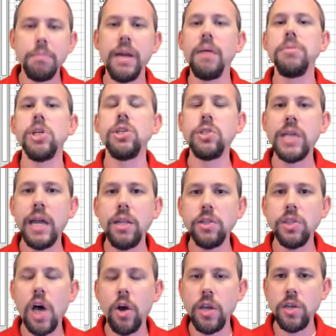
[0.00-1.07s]
but I'm just kind of
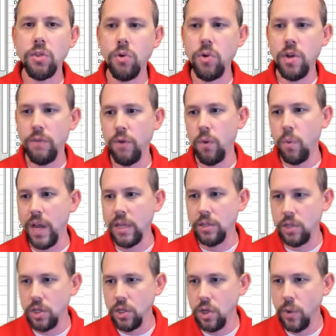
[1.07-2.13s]
talking through different ways
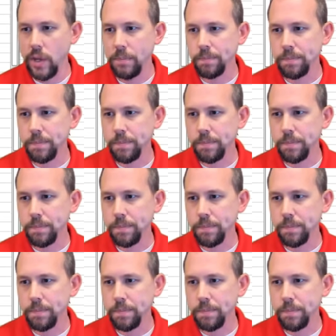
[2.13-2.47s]
to do it.